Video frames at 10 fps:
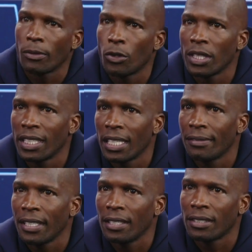going to give
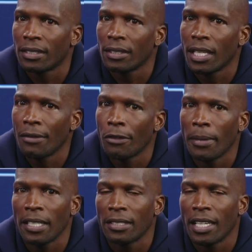is
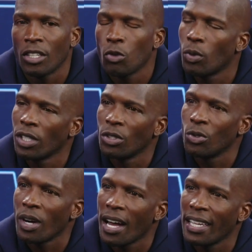information that no one knew
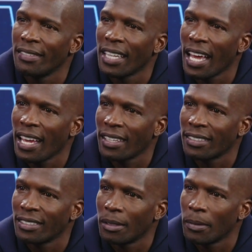I even had.
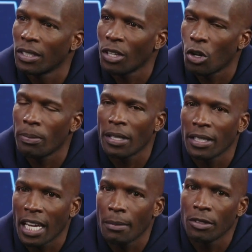I'm going to talk about the
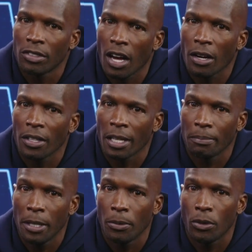game of soccer that
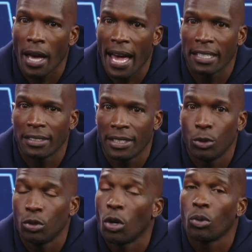people actually who
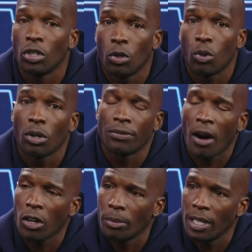don't know or
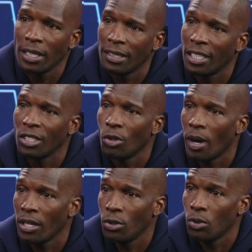follow me didn't know I
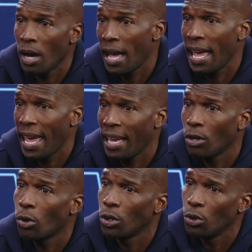knew I had
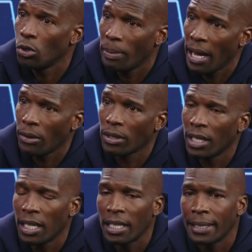or knew about.
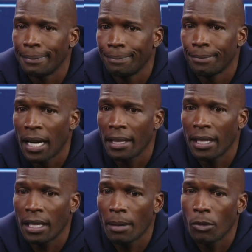I
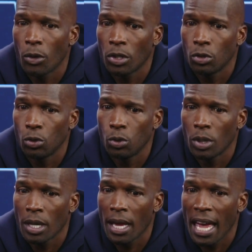think I'm going to
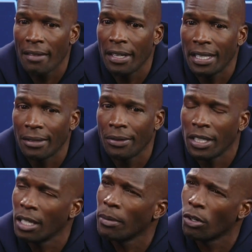have a different
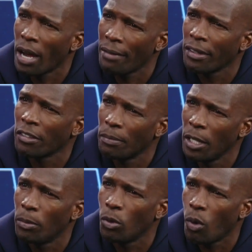demographic of
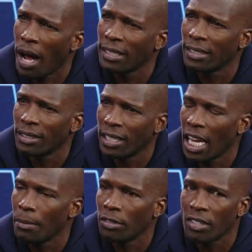people watching the
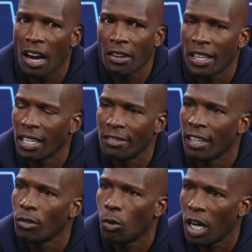game of soccer that have
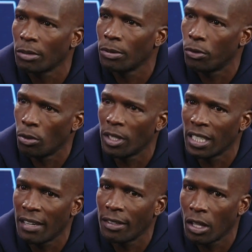never watched before because I
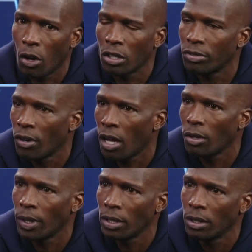have a large
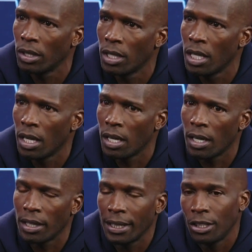following
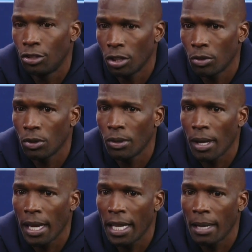in general,
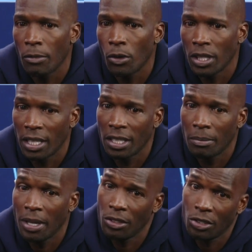and I'm going to get them
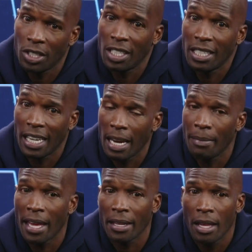interested in a game
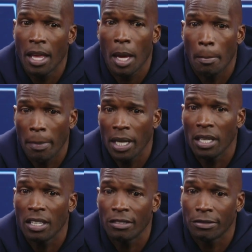that many
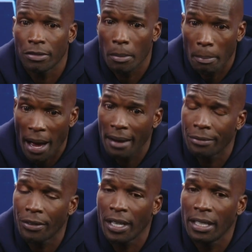of my
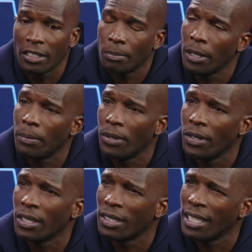friends and people here in
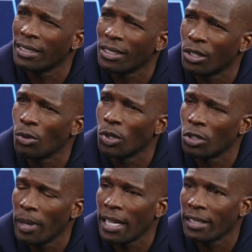the States don't
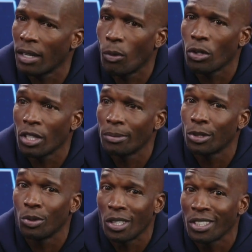respect, and I want them
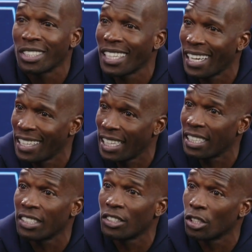to understand that
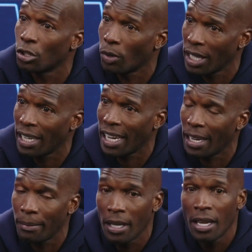this is a great
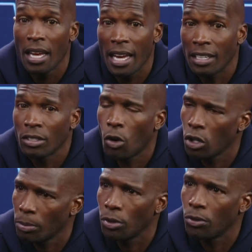game, and it's called a
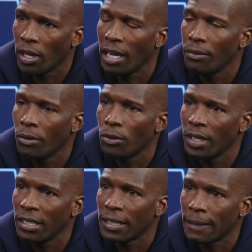beautiful game for a
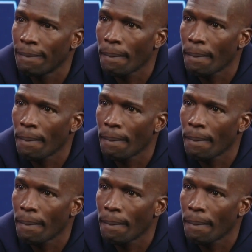reason. Oh,